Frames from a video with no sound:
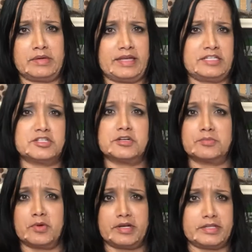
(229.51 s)
in
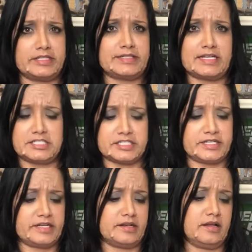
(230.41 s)
turmoil and tension
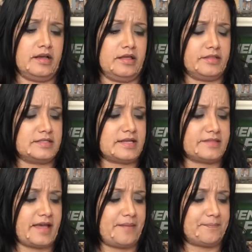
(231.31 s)
and things like
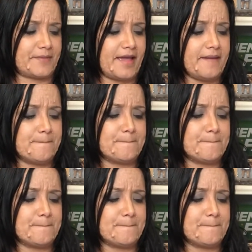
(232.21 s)
that. Okay?